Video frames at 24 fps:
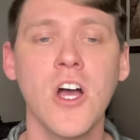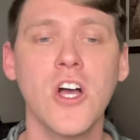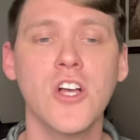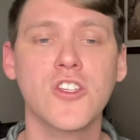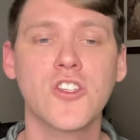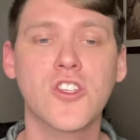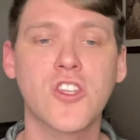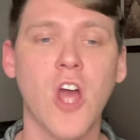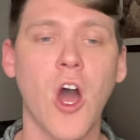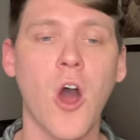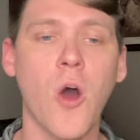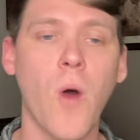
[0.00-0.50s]

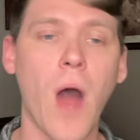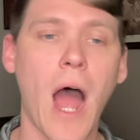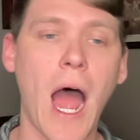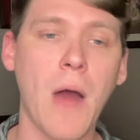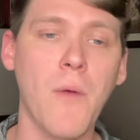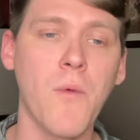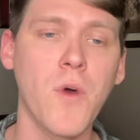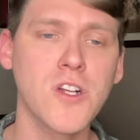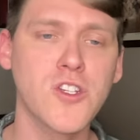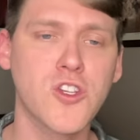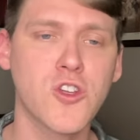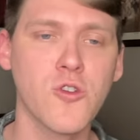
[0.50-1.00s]
So I
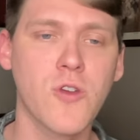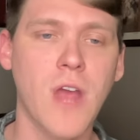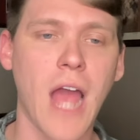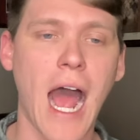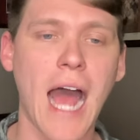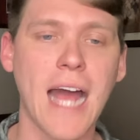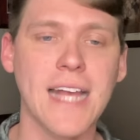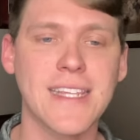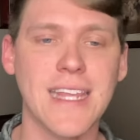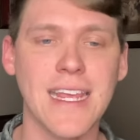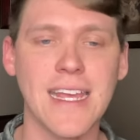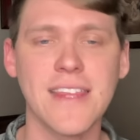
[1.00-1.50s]
want you
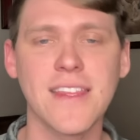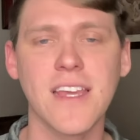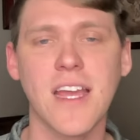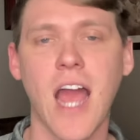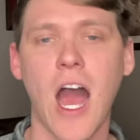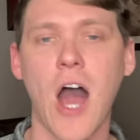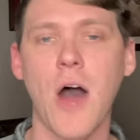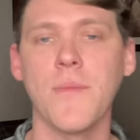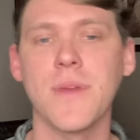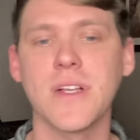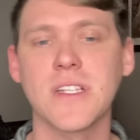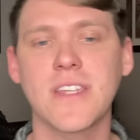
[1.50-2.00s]
guys in the
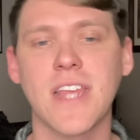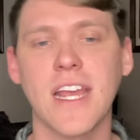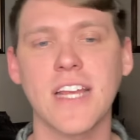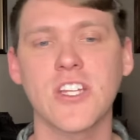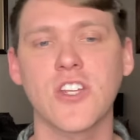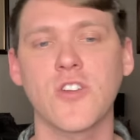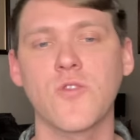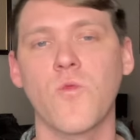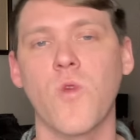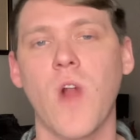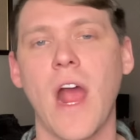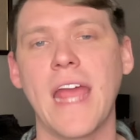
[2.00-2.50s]
comment
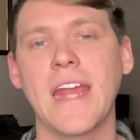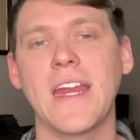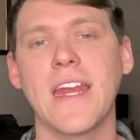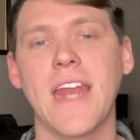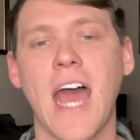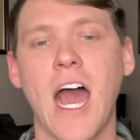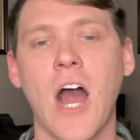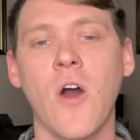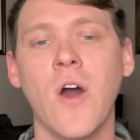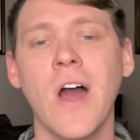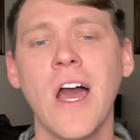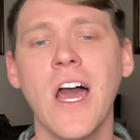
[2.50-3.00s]
section right
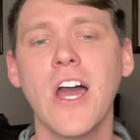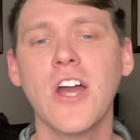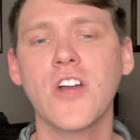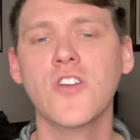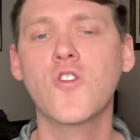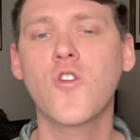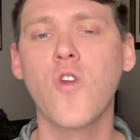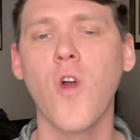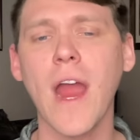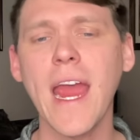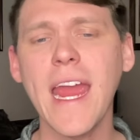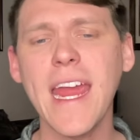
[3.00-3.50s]
now,
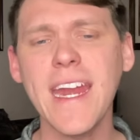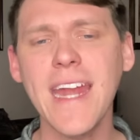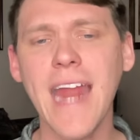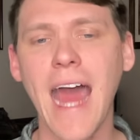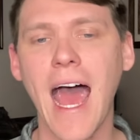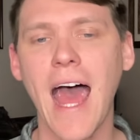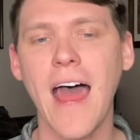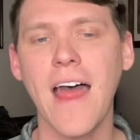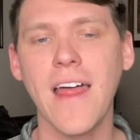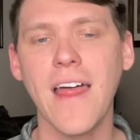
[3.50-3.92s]
grade